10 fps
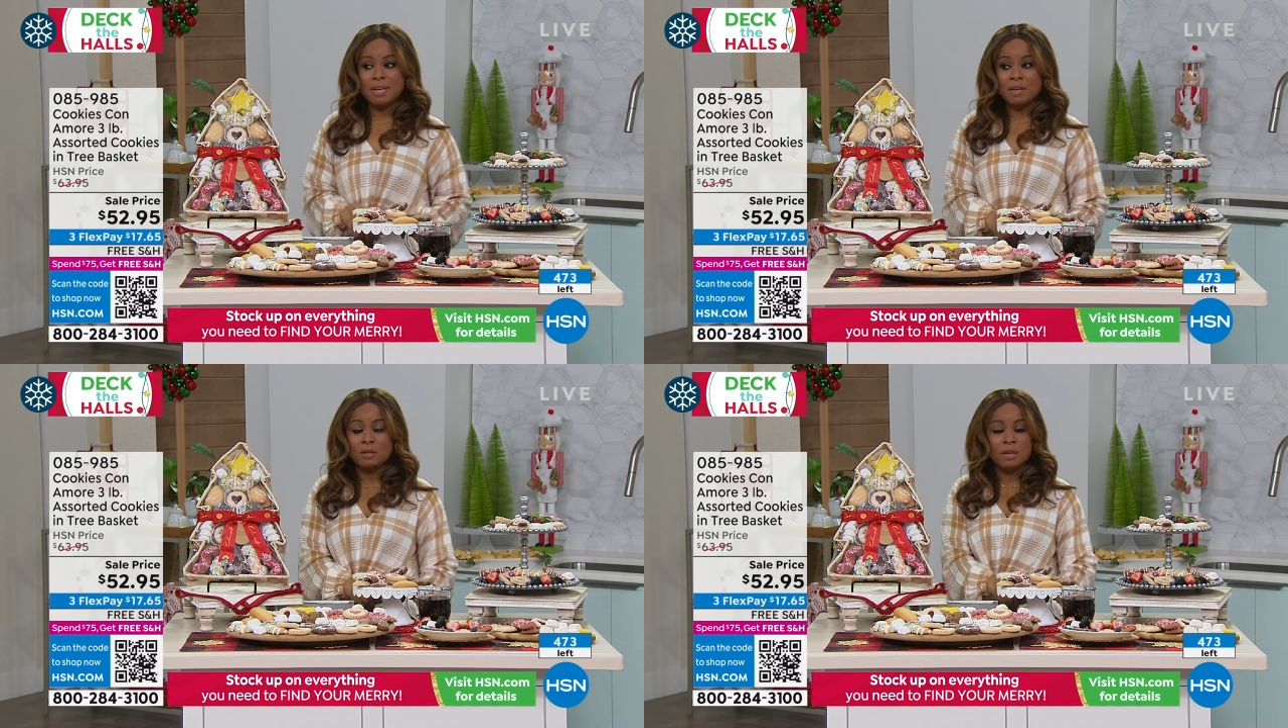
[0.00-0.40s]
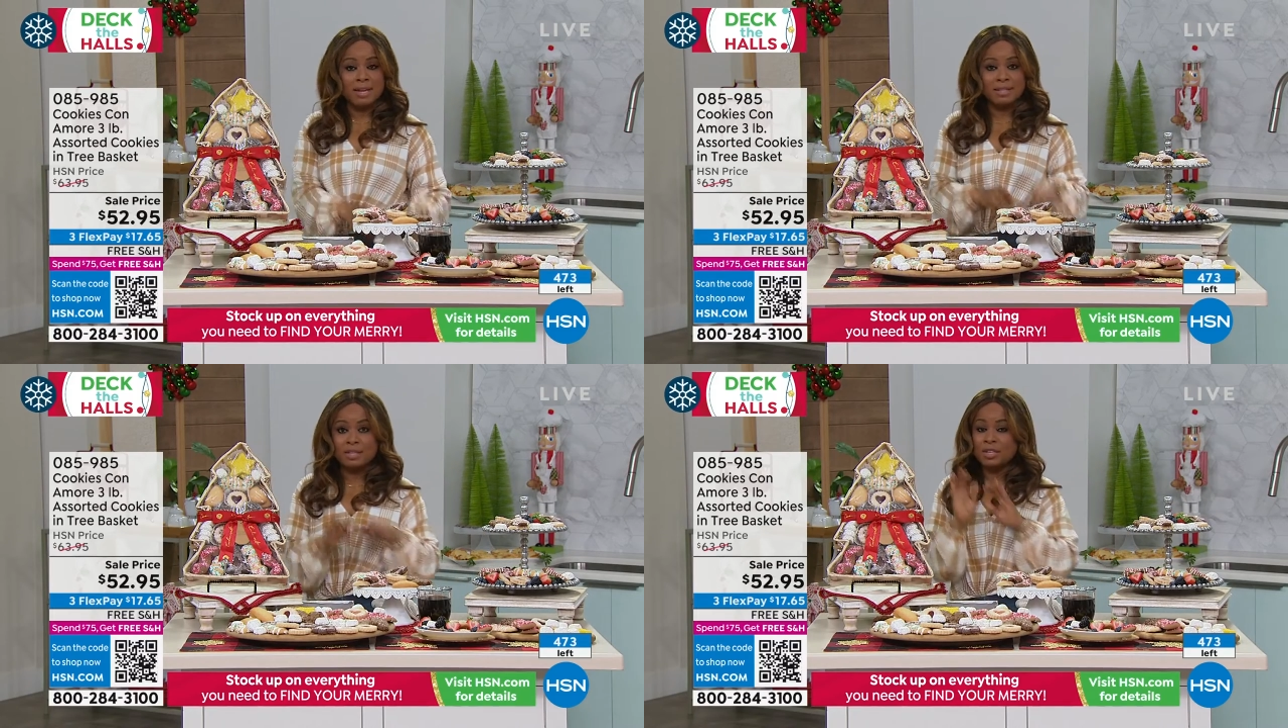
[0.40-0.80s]
meaning you'd
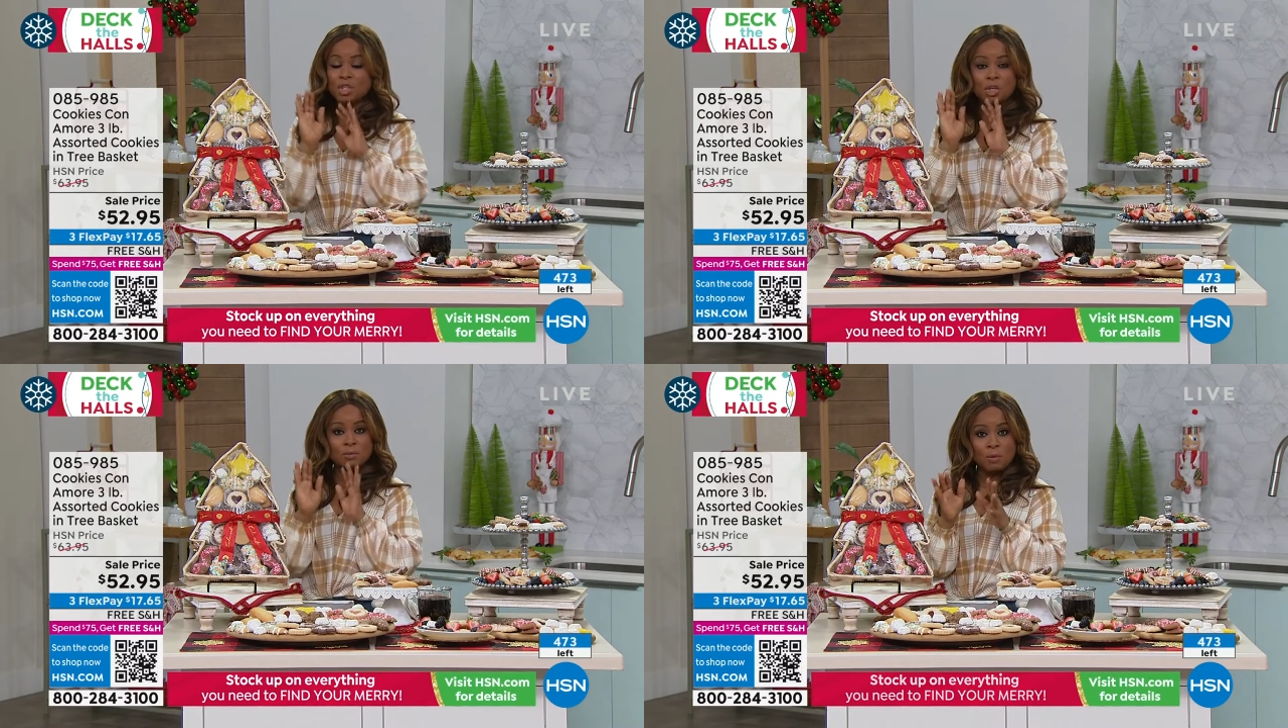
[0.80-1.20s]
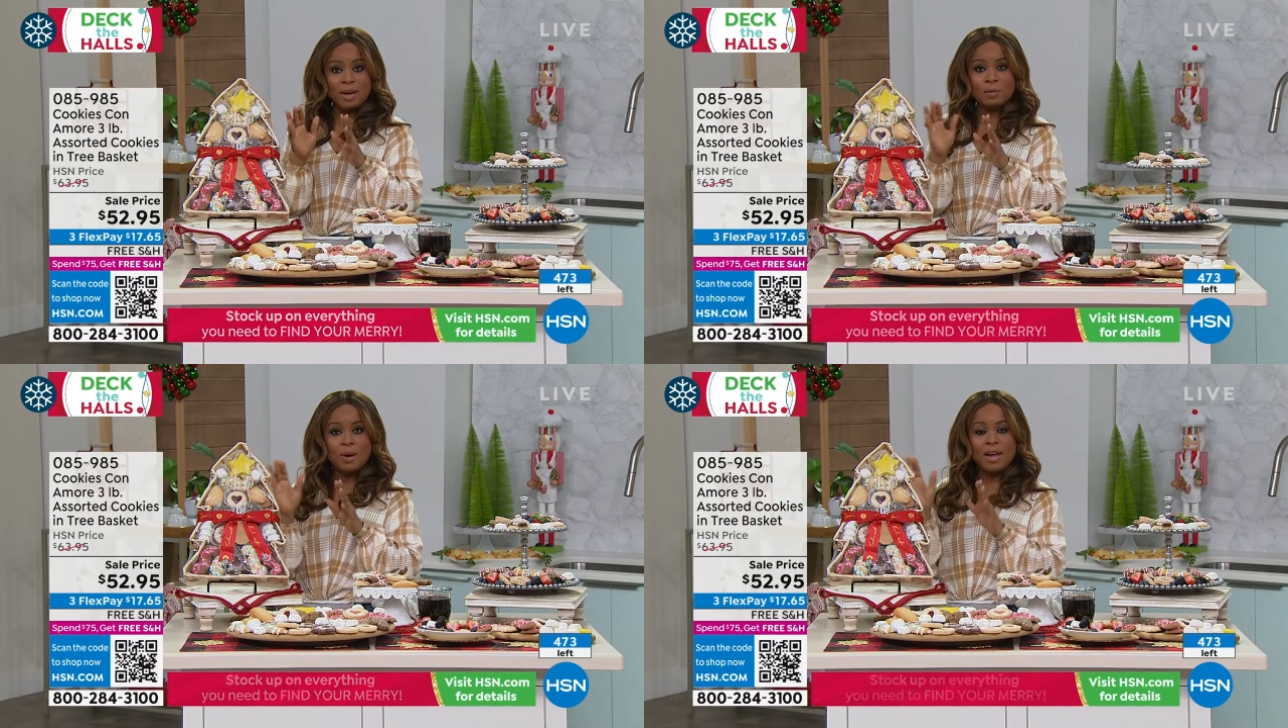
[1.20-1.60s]
like these shipped
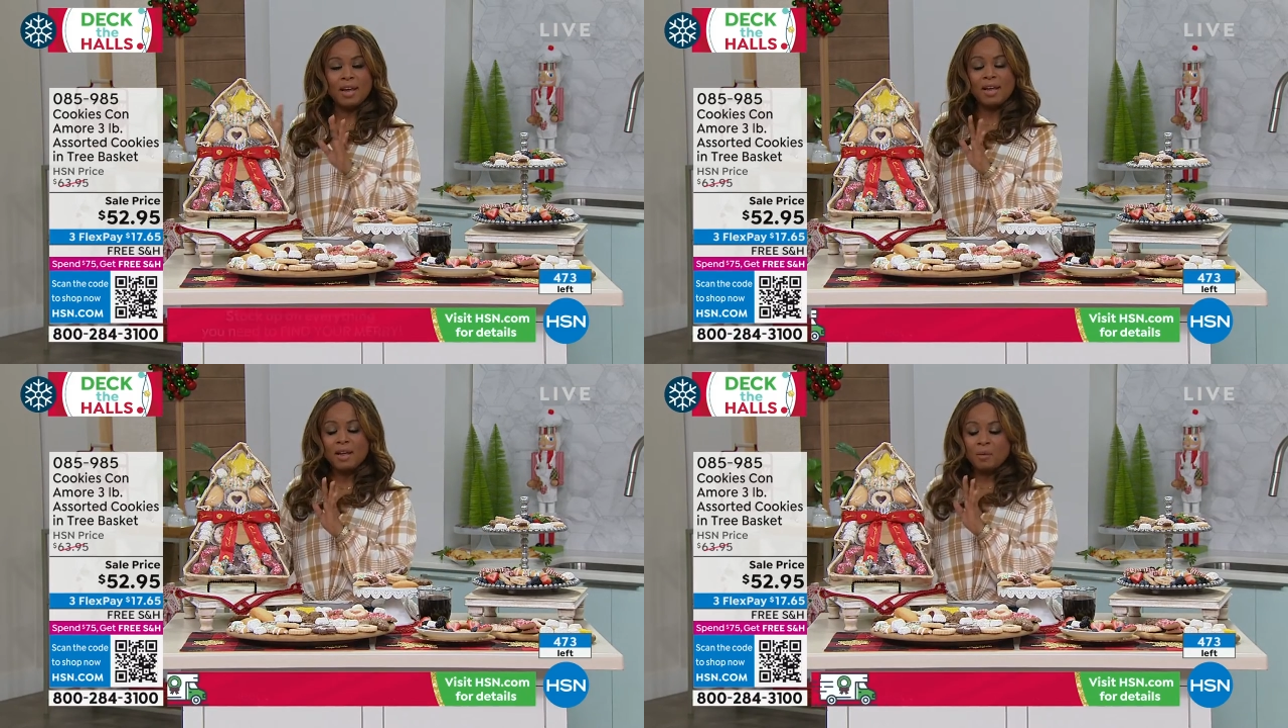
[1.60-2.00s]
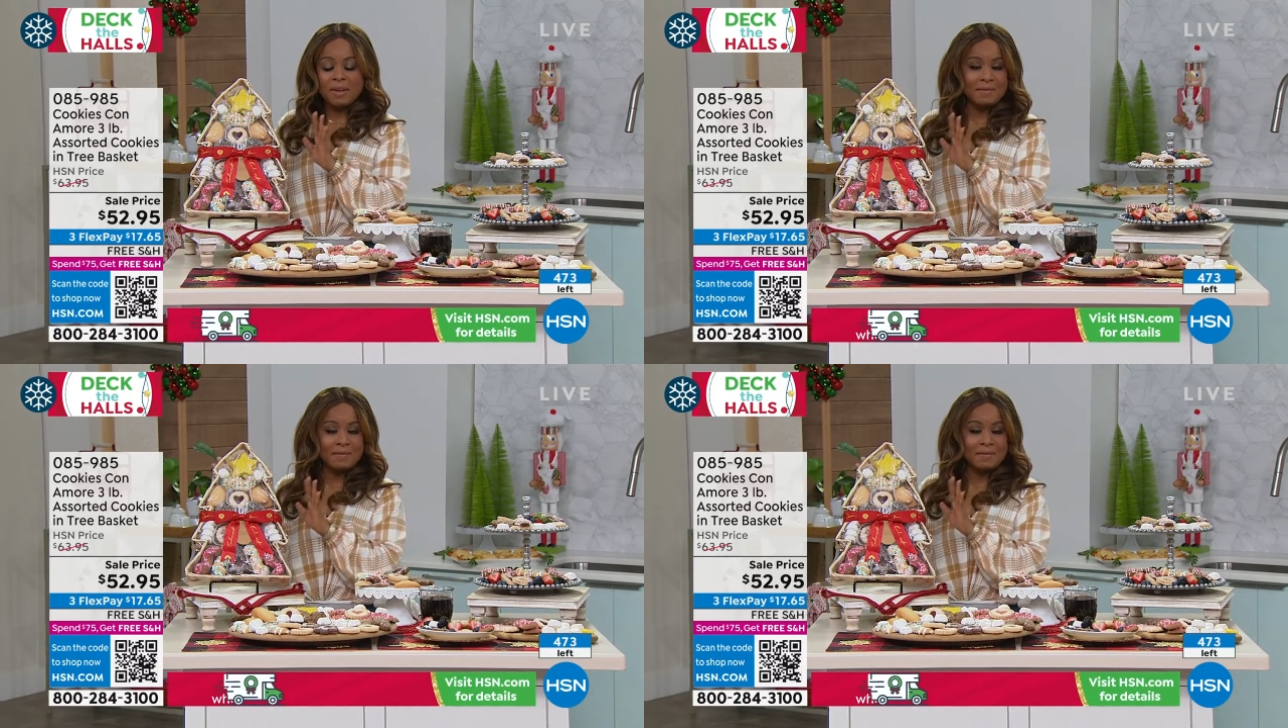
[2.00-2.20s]
right away,